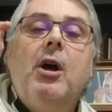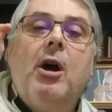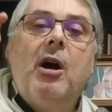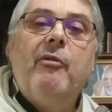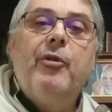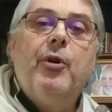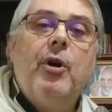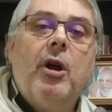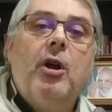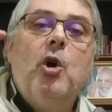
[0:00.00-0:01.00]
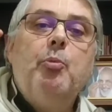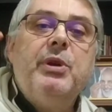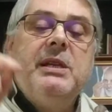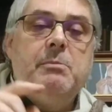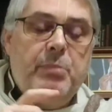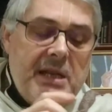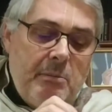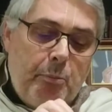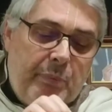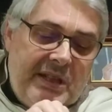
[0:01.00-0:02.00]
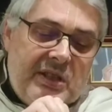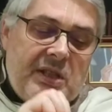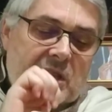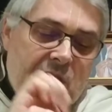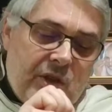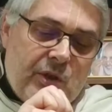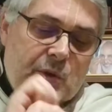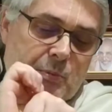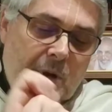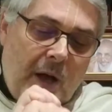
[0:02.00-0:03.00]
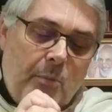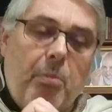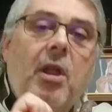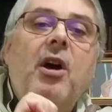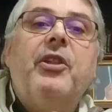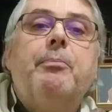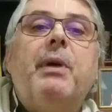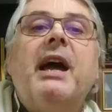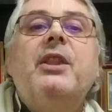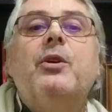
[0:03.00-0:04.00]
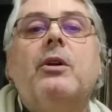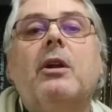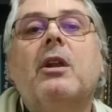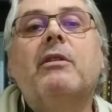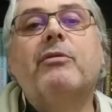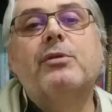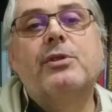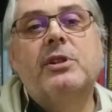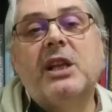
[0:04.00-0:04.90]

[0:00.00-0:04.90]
of the gopis, being beaten to blood by the lovers.